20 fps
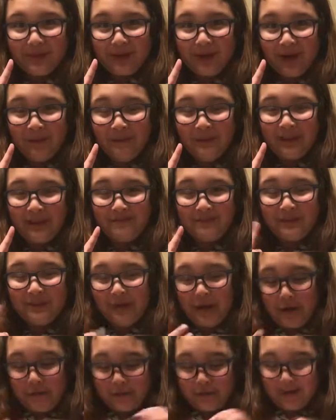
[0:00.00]
Comment down
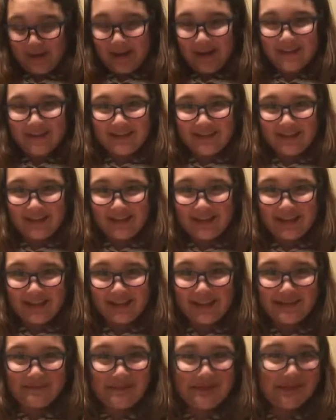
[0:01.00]
below if you guys can hear that.
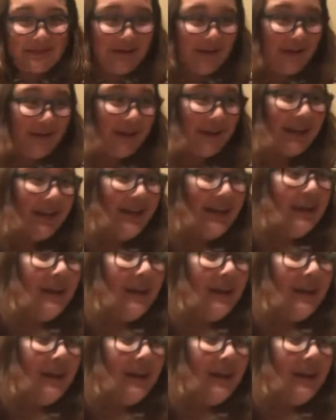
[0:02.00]
That's my dog.